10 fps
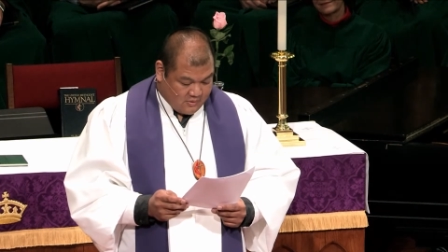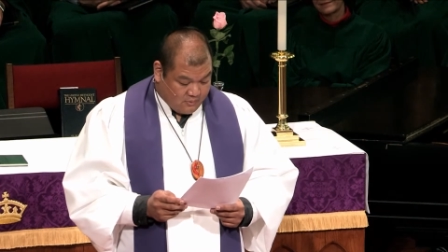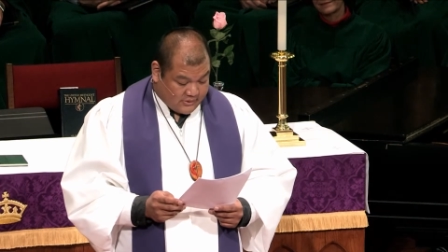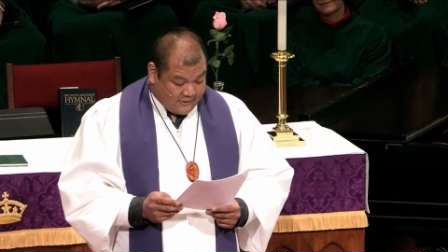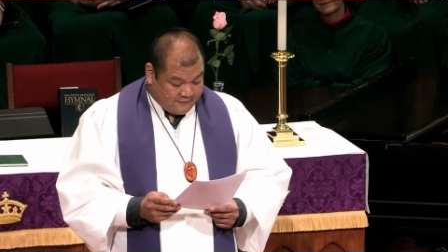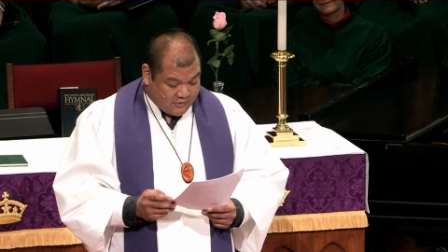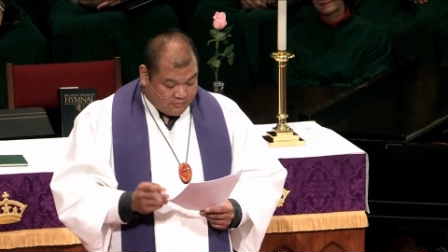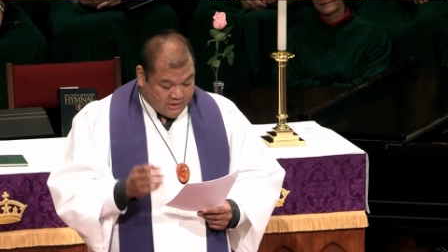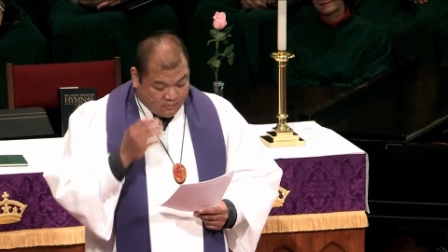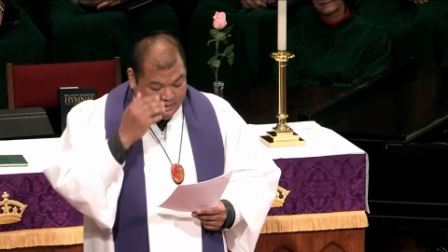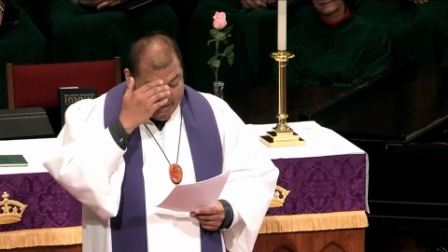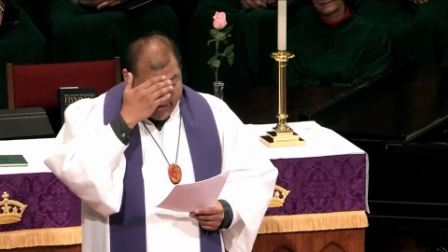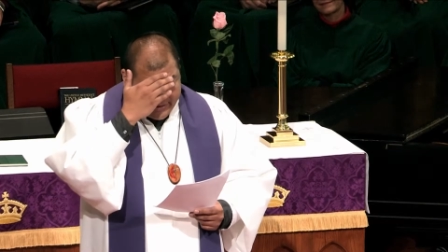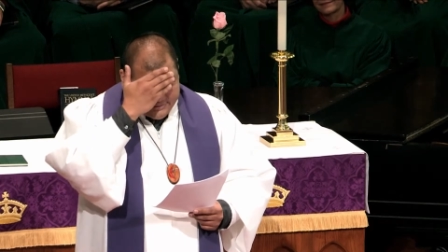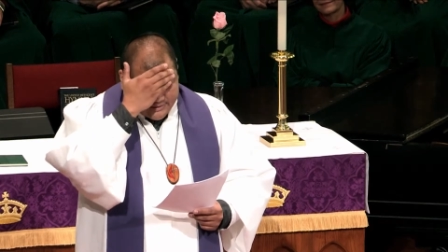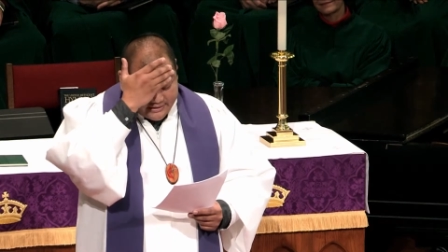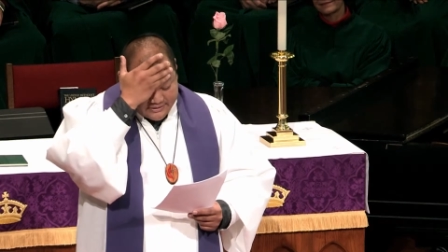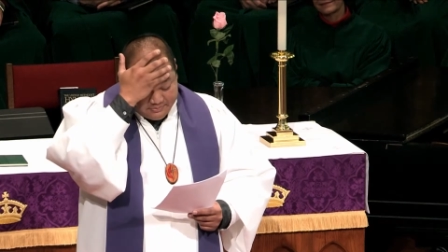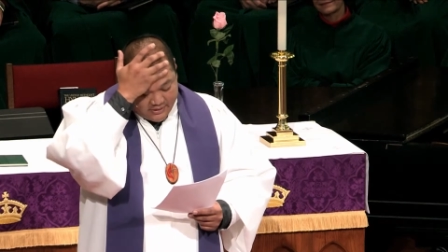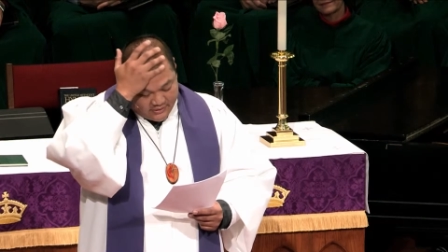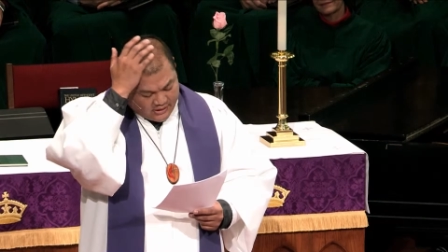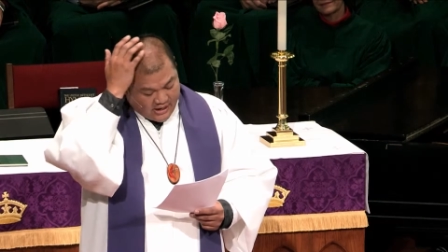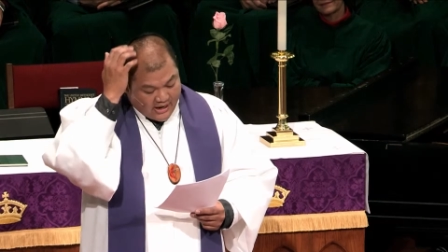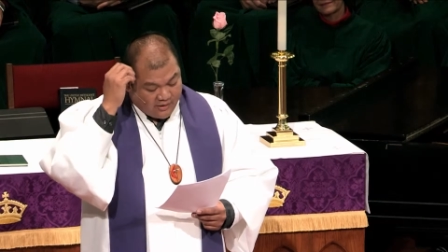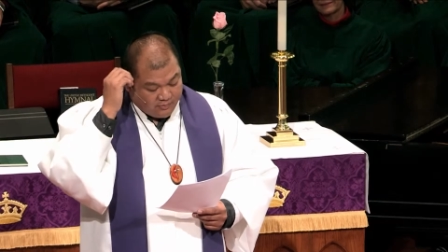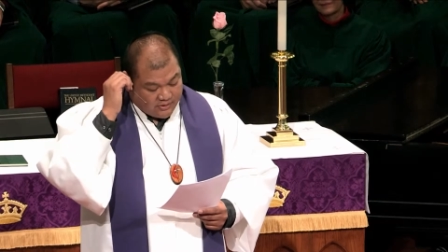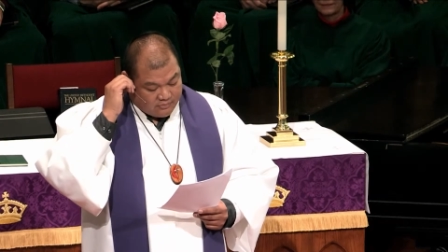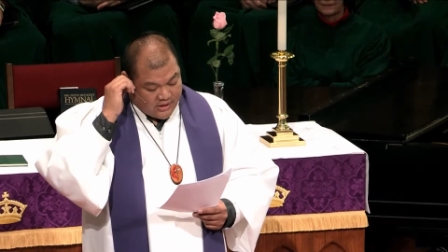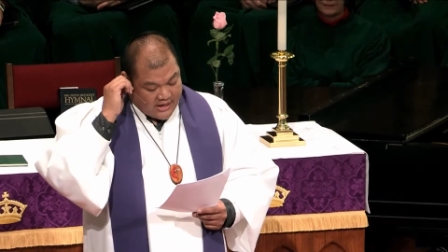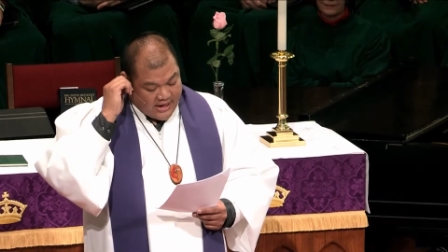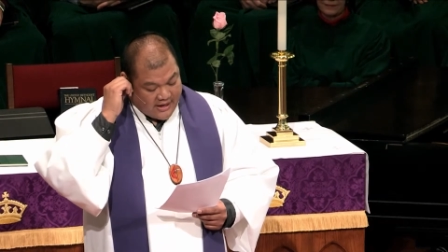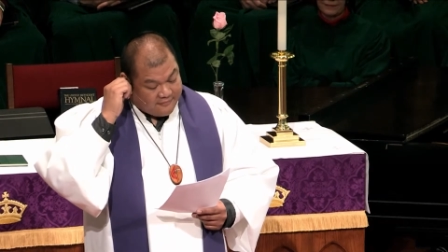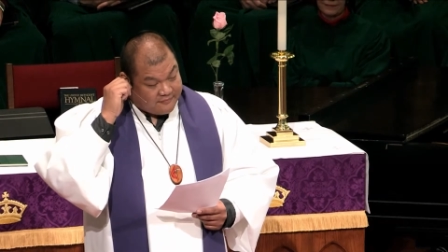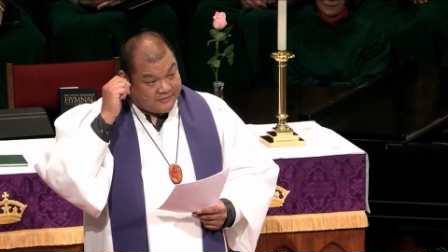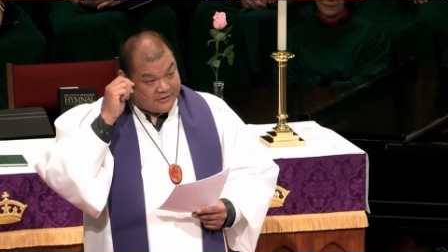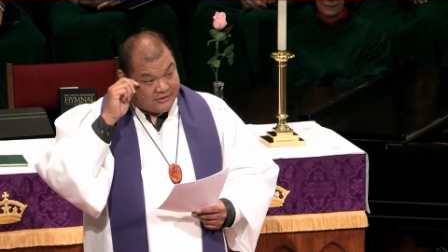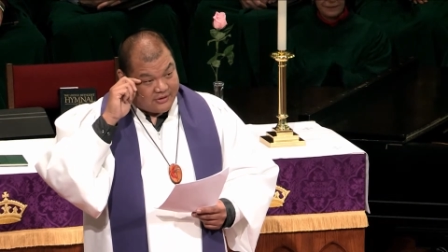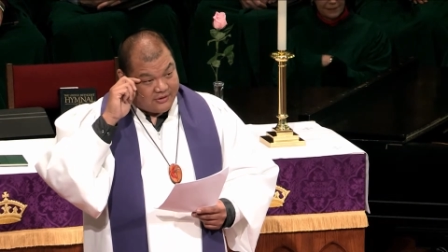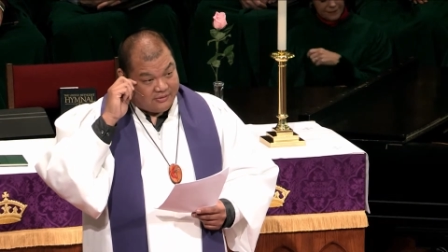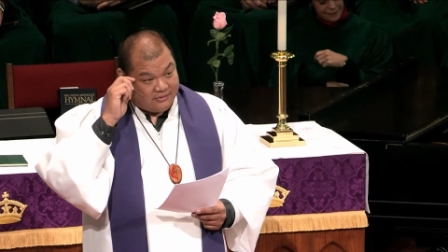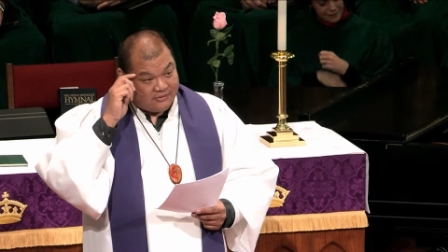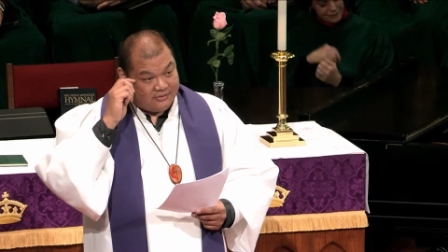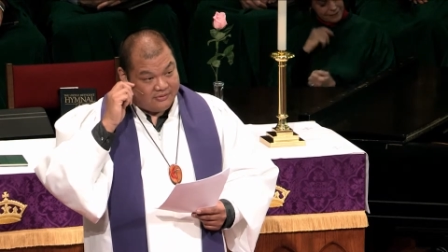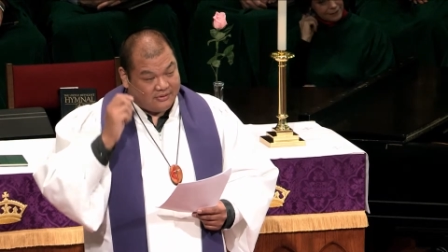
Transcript: Well, if you run away, said his mother, I will run after you,